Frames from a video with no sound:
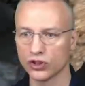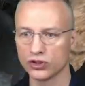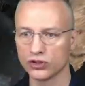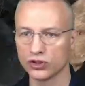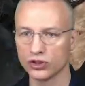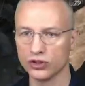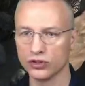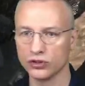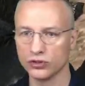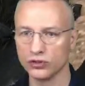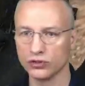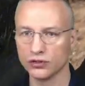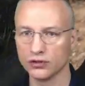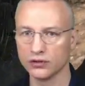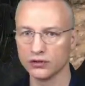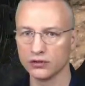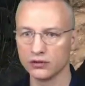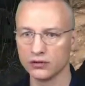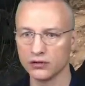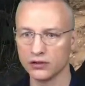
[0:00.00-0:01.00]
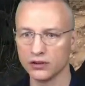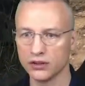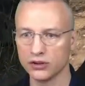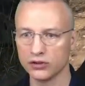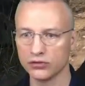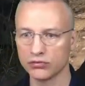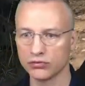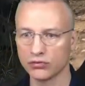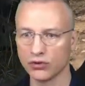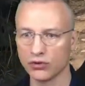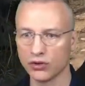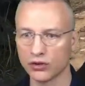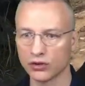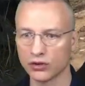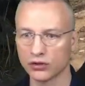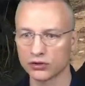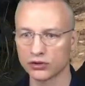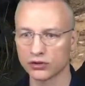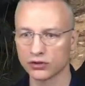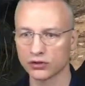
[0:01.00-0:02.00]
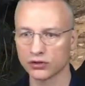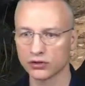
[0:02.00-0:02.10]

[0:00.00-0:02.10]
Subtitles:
to do. Oh, these rocks.